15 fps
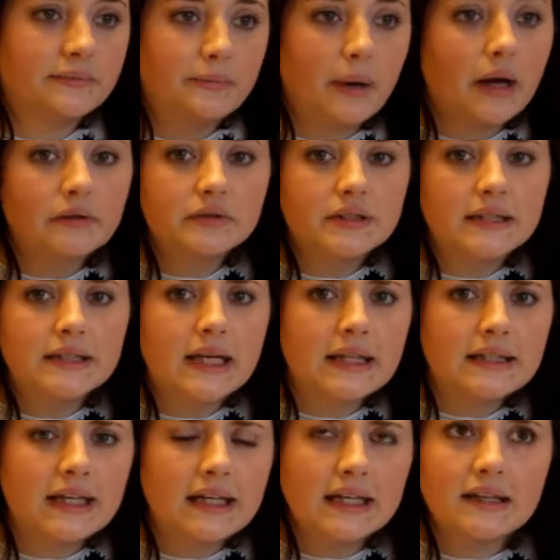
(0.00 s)
Bounty, I
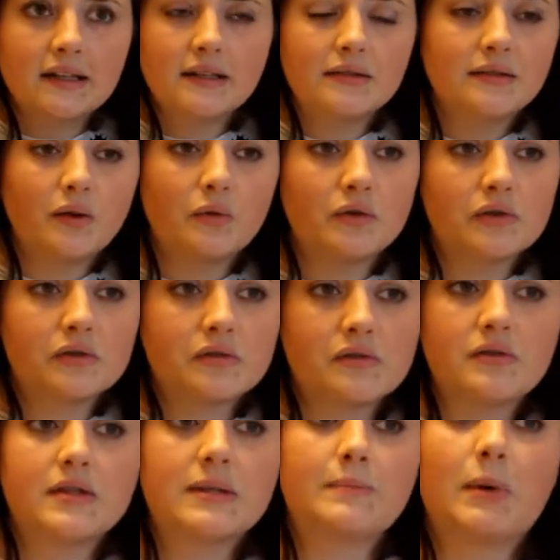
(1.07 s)
think, or
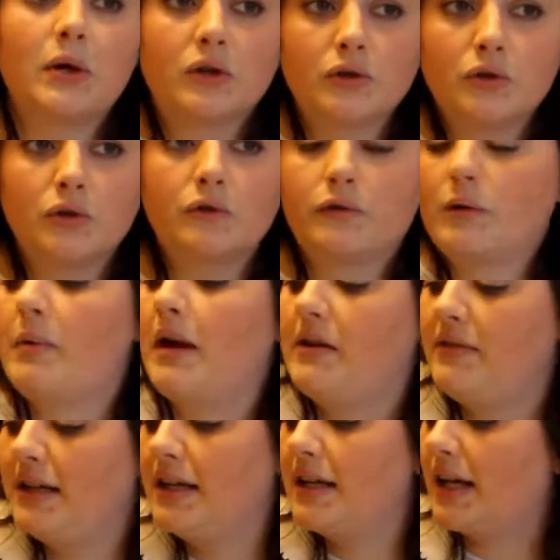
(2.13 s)
Sparkle from
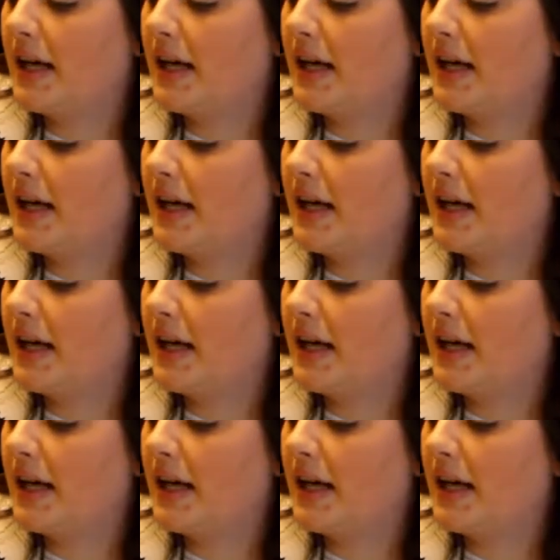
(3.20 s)
Hy-Vee,